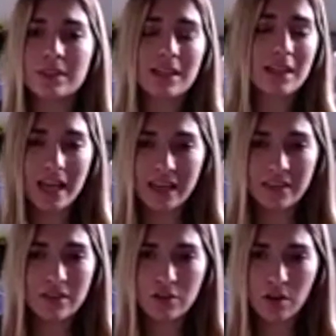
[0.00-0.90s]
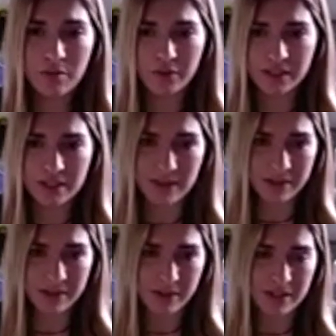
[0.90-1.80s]
and the conference
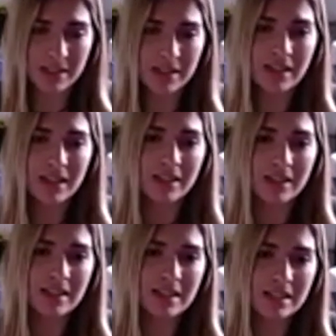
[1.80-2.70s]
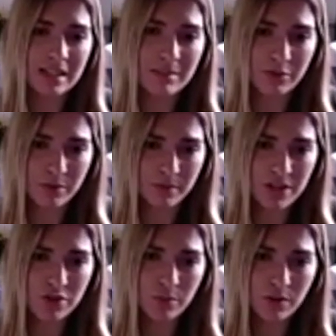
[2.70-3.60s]
plenaries. This
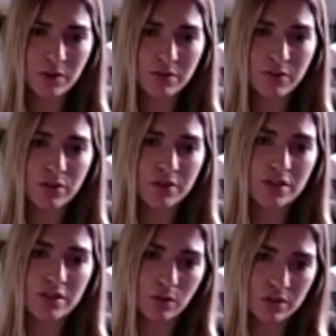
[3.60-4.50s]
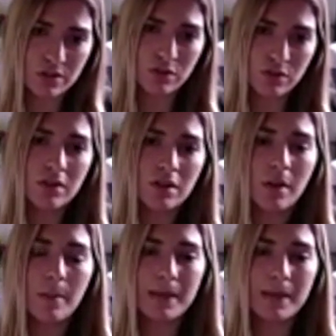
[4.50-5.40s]
information will, of course, also
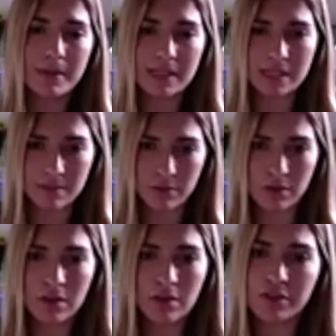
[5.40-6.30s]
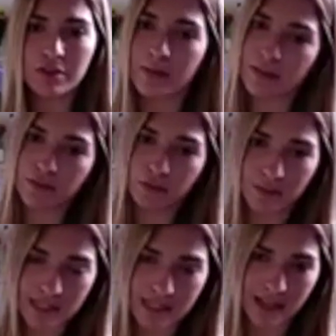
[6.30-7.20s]
be visible on the platform
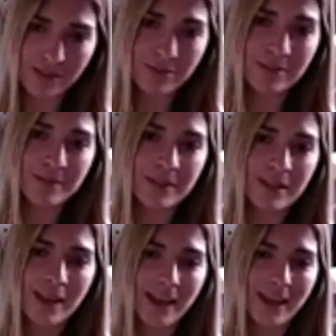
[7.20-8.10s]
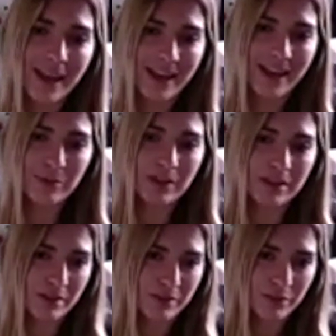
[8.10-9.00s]
itself and will
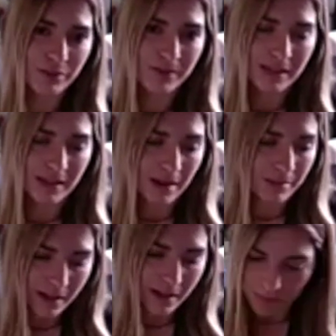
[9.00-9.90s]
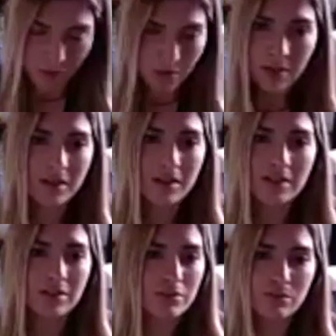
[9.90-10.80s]
therefore be available
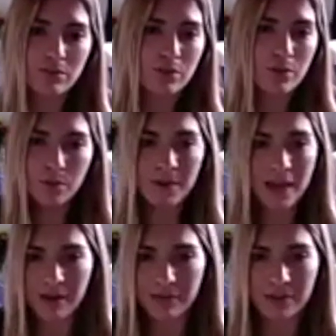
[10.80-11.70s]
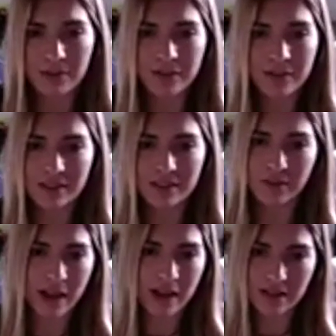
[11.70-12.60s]
to whomever
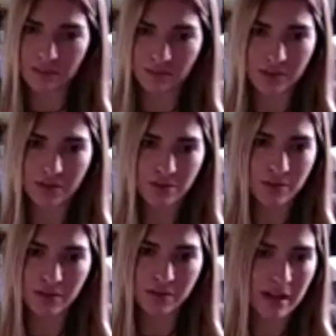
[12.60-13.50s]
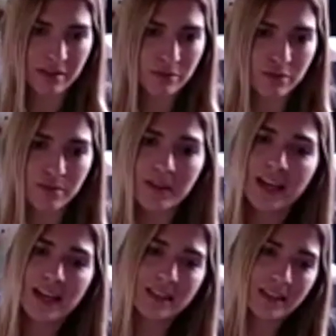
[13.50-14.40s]
interacts with the platform.
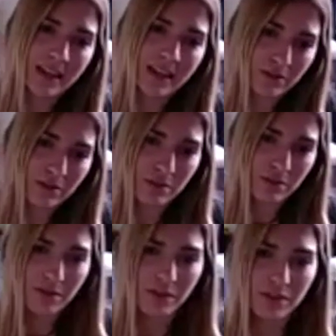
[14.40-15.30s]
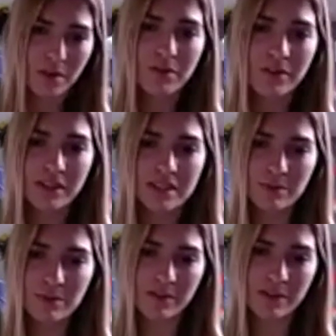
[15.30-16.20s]
The outcome of the conference
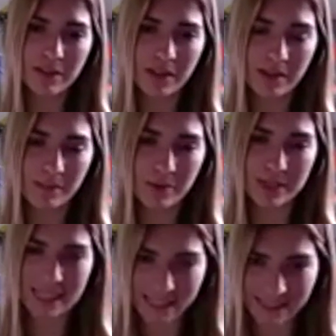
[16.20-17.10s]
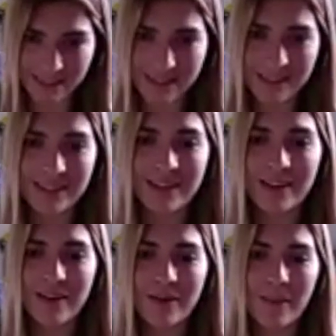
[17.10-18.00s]
will be presented
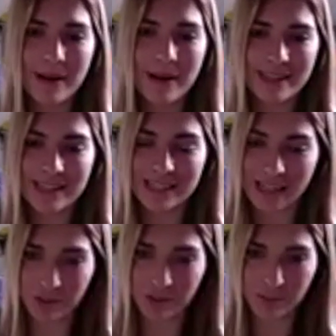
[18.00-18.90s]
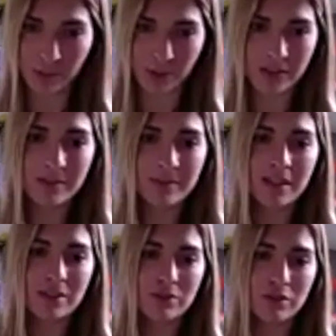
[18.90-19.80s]
by the executive board
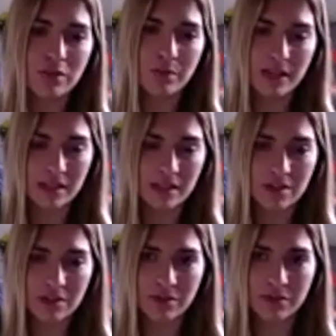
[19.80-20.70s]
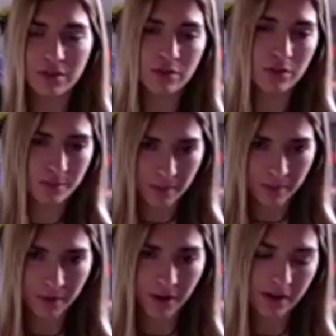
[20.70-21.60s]
to the presidents of the European
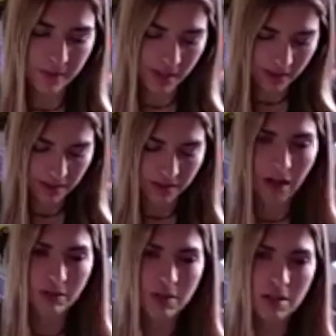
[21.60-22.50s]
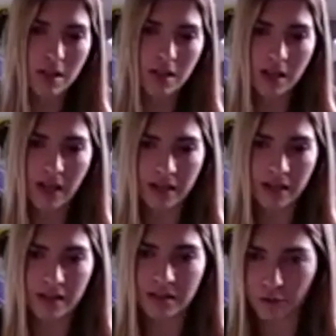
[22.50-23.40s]
Parliament, the Council,
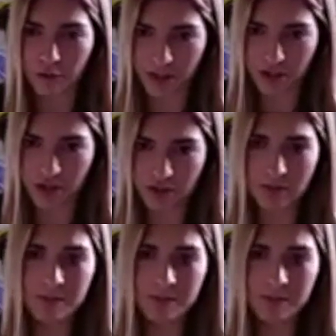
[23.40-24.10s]
and the Commission.